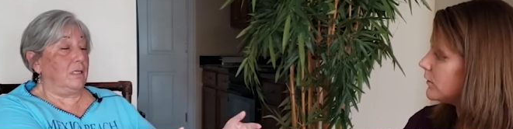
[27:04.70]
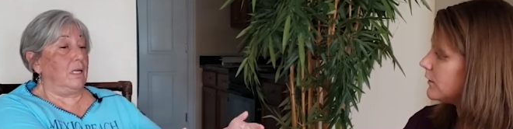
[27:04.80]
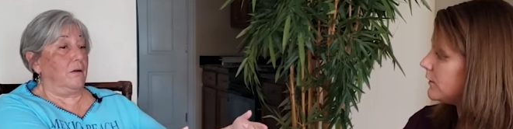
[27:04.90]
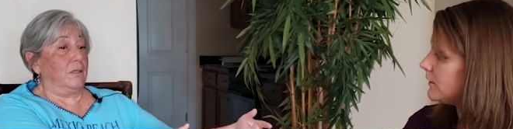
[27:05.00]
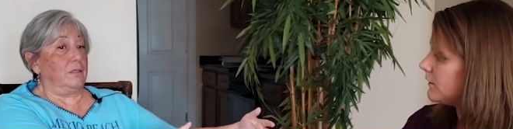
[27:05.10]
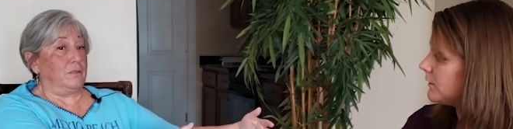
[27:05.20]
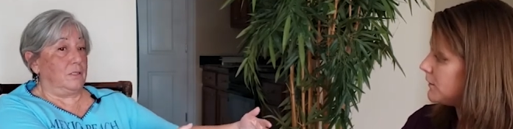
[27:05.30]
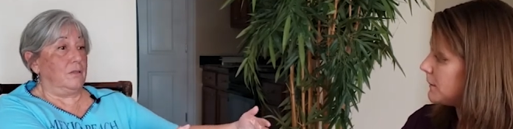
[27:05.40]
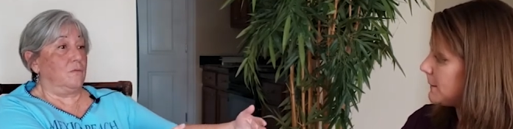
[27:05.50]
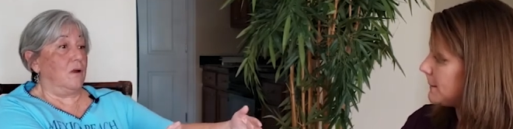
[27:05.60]
Speaker 1: you know, on
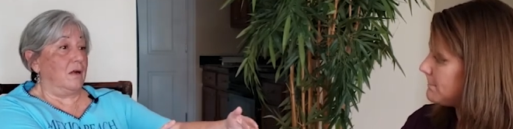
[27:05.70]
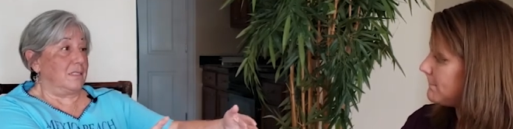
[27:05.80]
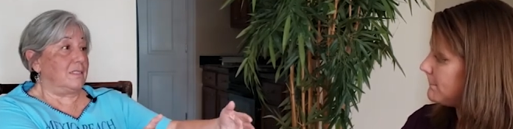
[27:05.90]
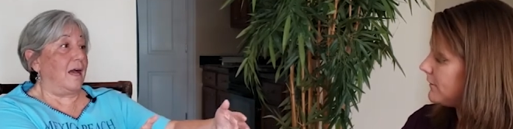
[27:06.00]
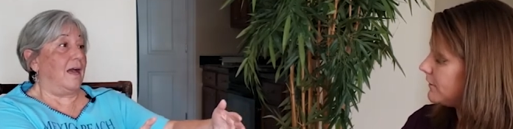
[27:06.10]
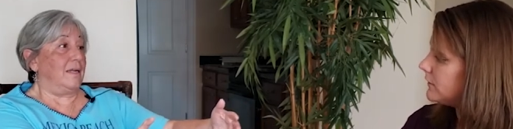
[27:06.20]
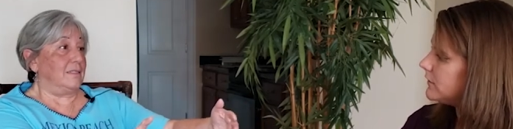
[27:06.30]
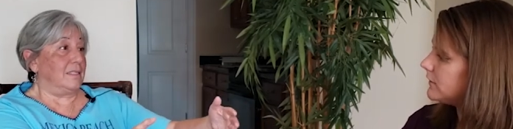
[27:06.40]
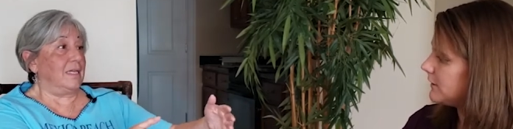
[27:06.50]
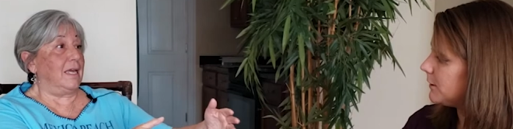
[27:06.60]
to the wrong side
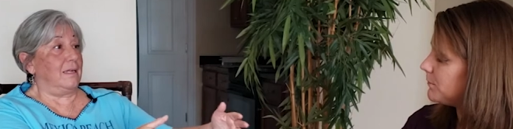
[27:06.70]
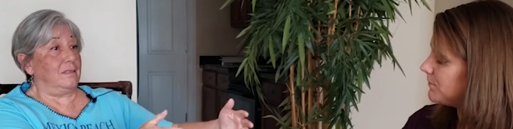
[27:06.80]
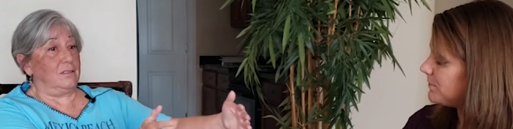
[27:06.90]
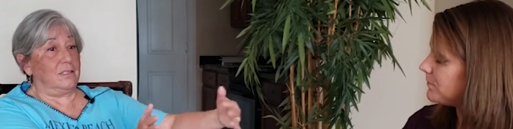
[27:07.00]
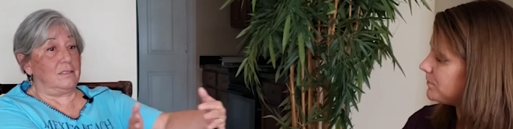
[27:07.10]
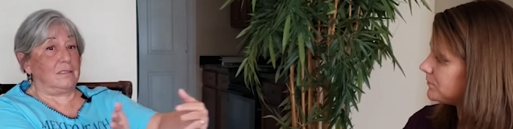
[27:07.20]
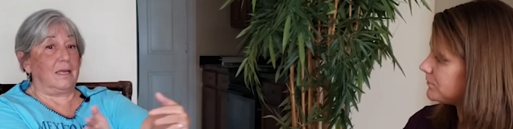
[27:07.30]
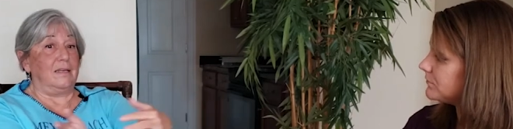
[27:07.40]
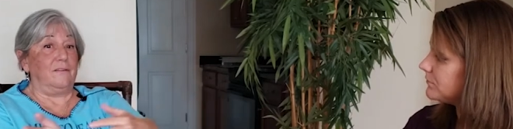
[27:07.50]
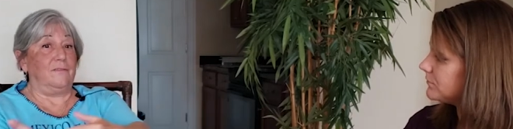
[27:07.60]
to get just
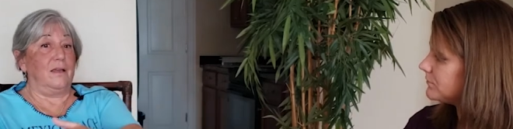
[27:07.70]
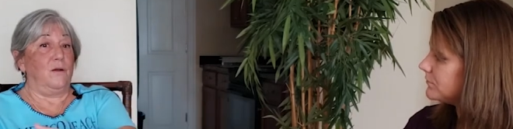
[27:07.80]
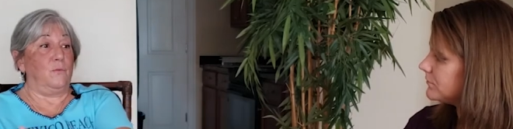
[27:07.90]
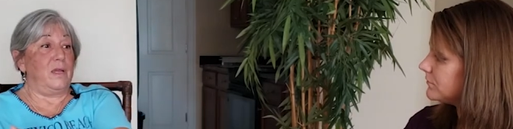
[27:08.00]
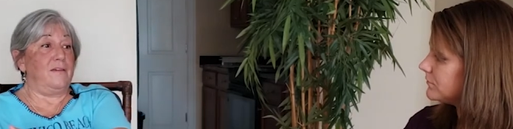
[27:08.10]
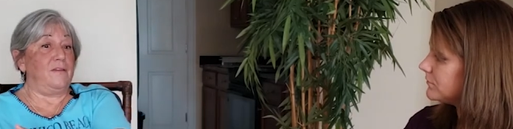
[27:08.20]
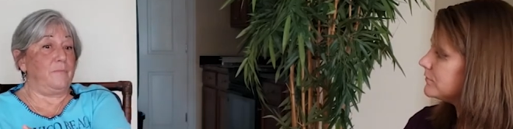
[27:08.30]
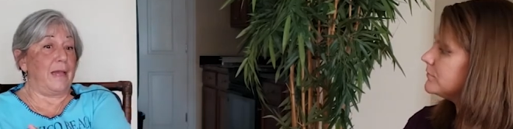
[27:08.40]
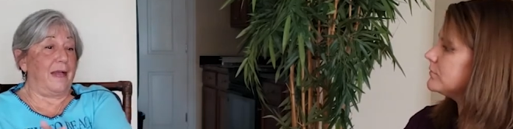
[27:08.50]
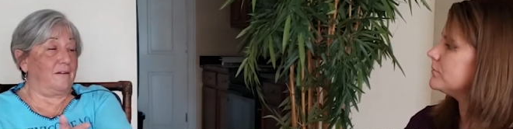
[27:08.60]
kind of weaving
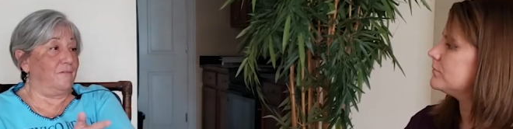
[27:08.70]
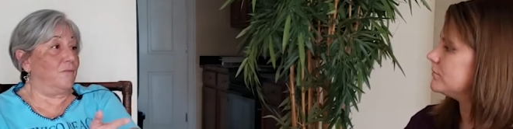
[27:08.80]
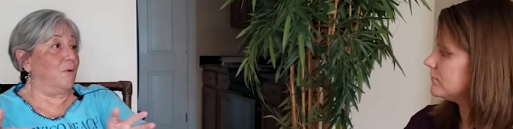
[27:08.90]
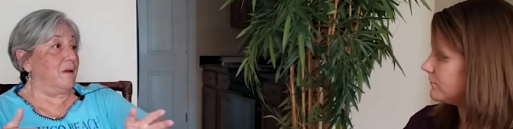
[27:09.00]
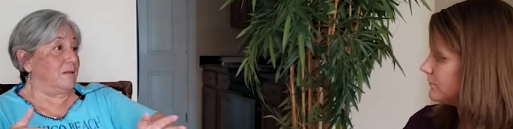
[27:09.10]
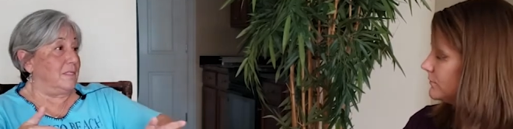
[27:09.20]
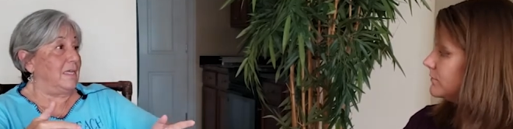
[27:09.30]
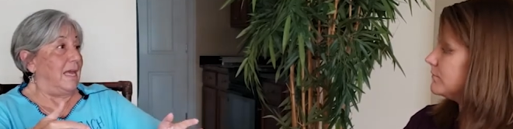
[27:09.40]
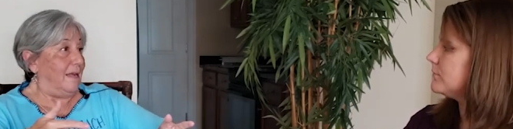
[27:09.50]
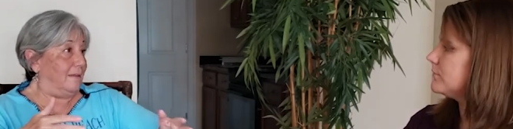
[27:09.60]
back and forth to
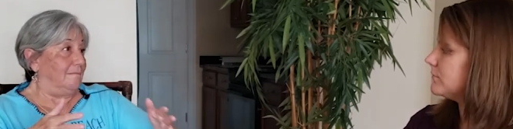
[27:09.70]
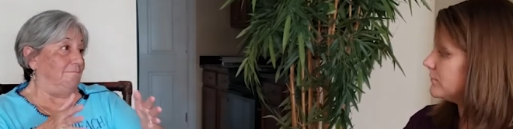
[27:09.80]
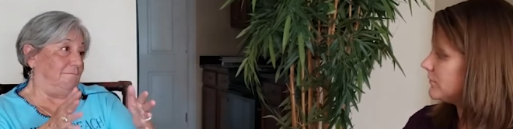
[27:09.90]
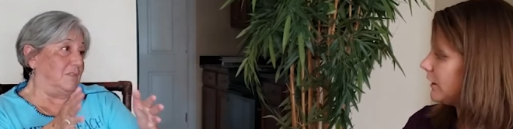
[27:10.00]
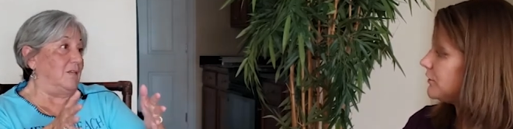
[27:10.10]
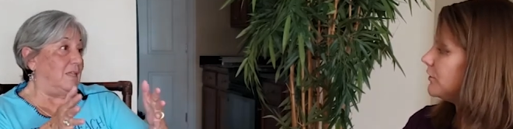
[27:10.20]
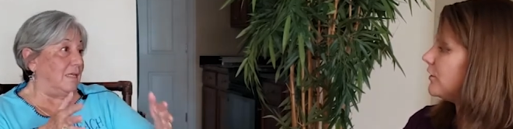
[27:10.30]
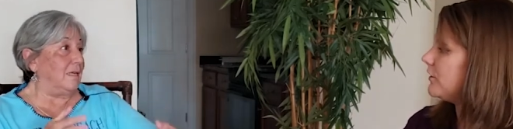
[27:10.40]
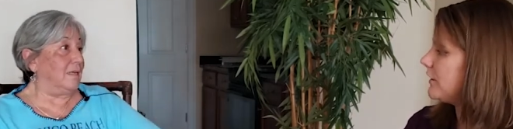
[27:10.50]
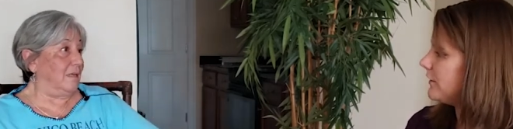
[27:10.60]
get so and you're they
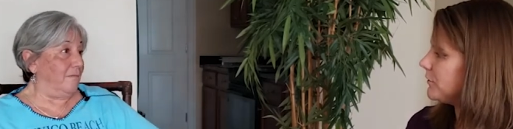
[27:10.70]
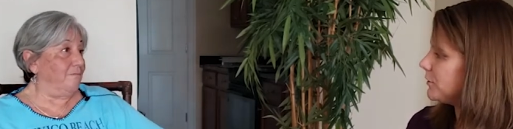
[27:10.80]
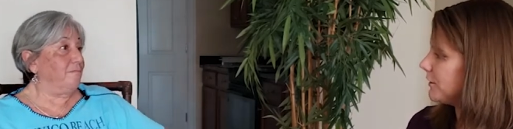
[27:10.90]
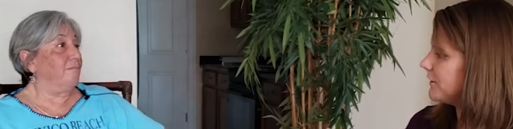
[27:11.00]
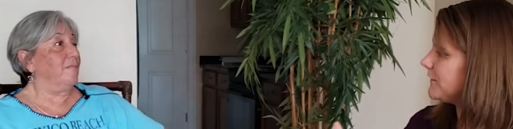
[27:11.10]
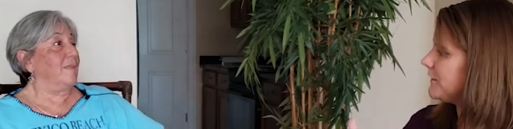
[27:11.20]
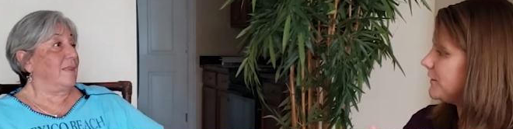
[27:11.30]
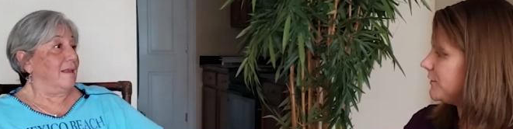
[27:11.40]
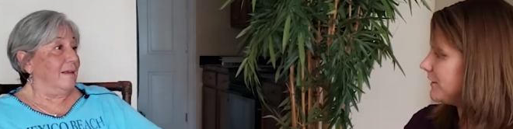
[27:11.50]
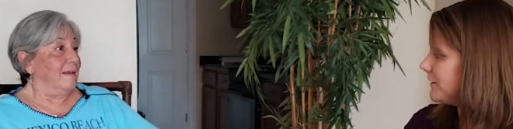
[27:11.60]
all can,
Speaker 2: having to work as a
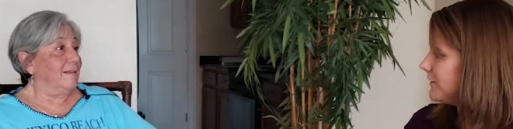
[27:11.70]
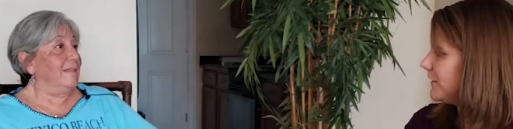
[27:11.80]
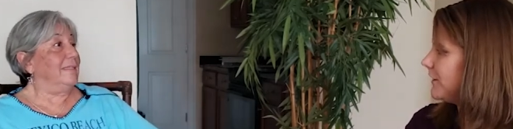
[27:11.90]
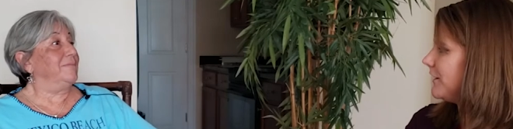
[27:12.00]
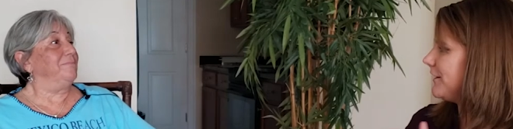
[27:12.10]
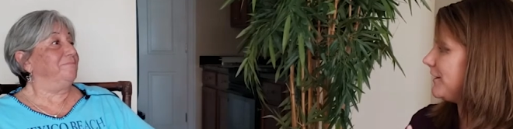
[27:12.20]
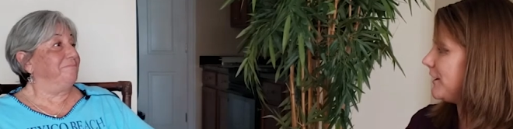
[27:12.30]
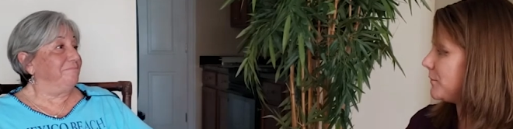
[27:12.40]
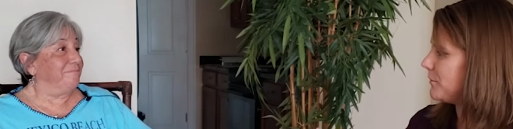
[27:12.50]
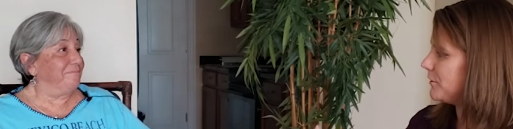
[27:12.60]
unit to figure out how
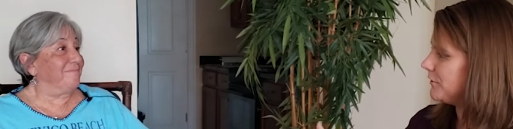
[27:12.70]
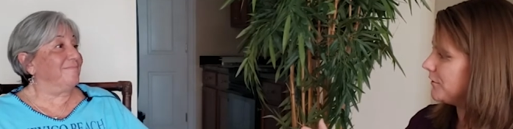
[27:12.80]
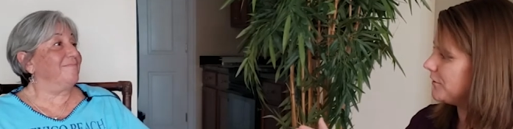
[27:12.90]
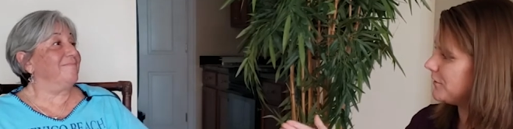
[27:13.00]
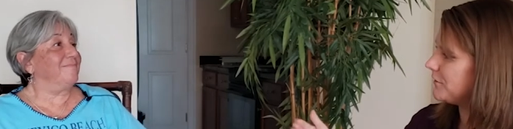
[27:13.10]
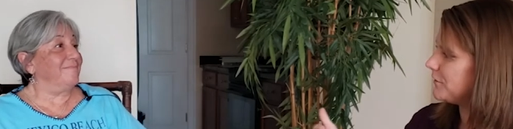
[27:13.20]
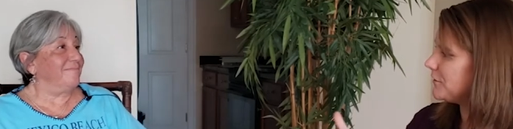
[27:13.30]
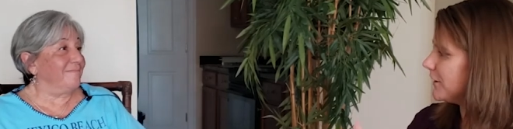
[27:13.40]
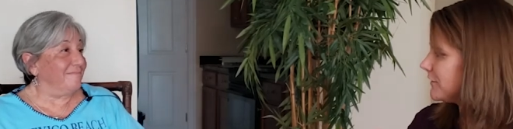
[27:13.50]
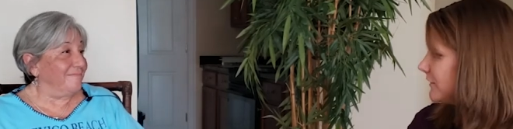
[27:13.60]
to mm-hmm. maneuver mm-hmm. different
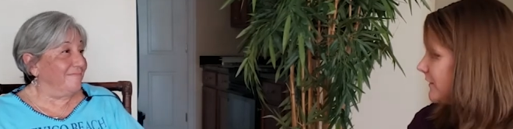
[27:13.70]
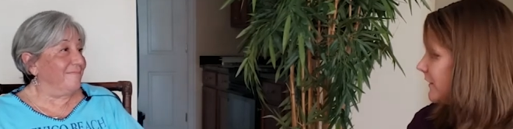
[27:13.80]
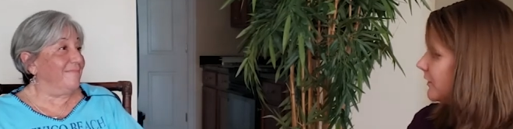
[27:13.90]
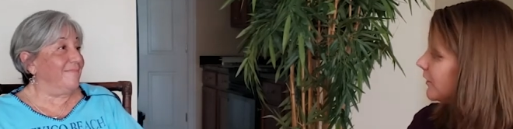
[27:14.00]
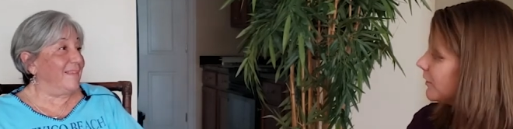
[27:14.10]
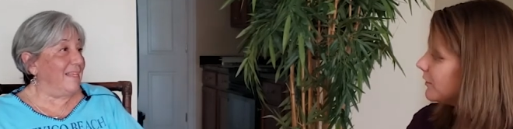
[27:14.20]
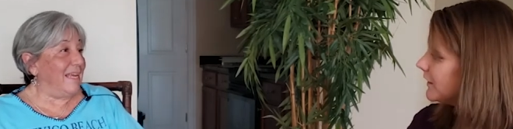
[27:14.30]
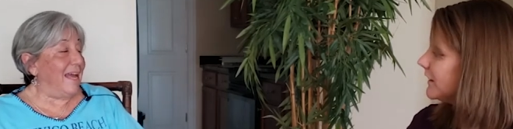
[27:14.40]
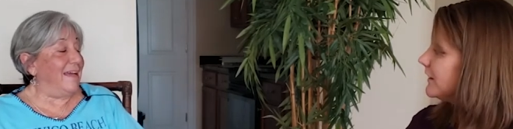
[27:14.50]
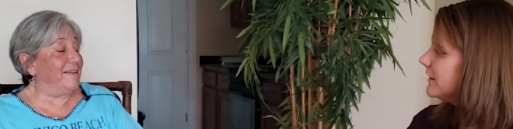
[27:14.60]
directions that you're going.
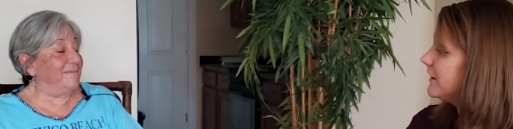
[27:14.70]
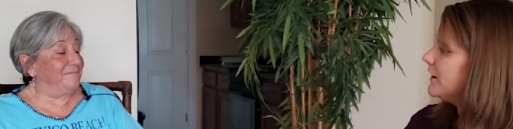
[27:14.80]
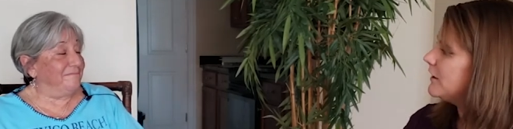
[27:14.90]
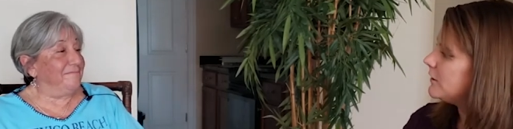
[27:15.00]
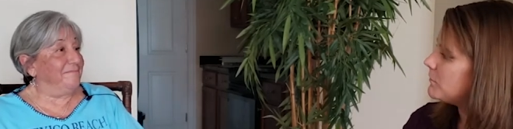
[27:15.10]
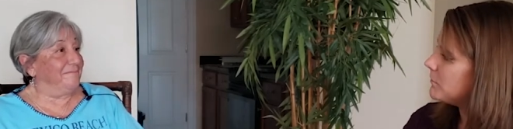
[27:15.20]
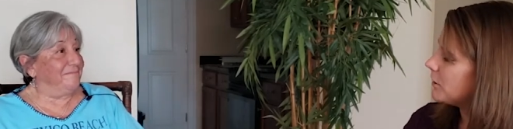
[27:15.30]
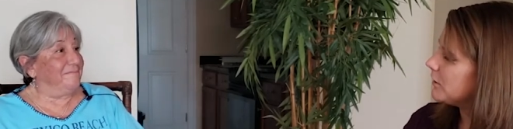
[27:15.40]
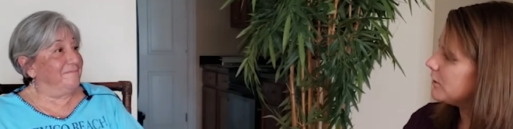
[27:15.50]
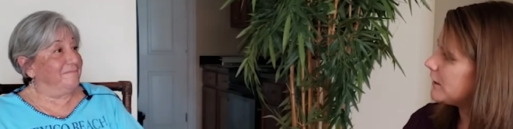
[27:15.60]
Yeah. Mm,
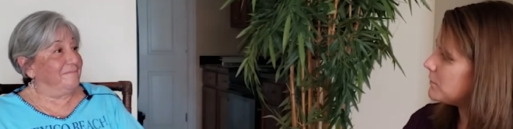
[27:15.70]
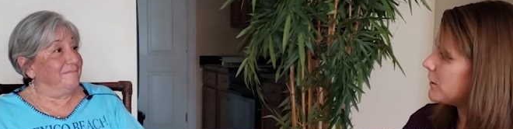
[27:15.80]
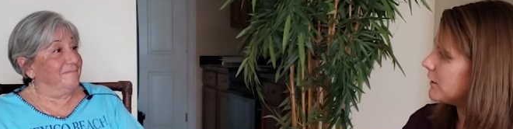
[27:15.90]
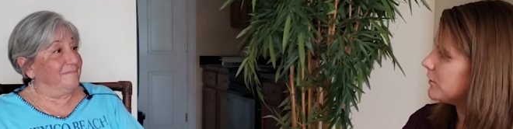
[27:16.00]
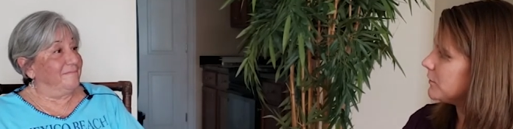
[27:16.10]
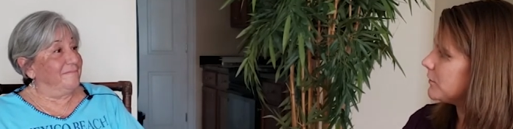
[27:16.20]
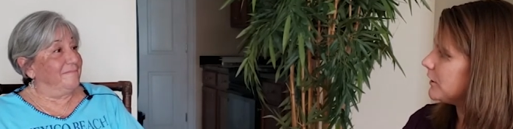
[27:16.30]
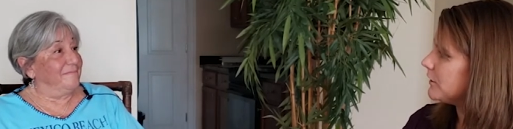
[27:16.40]
Hurricane Michael was very